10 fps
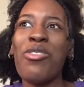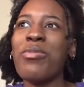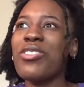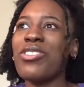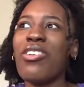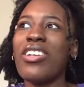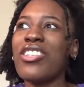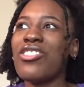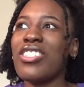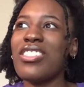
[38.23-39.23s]
bunch of
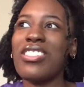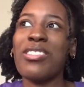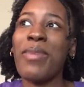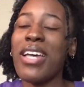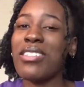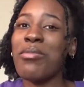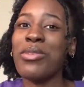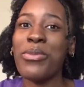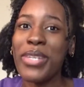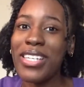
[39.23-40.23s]
auditions this past couple
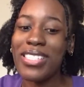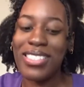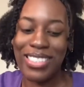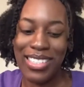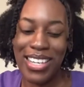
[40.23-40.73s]
of weeks,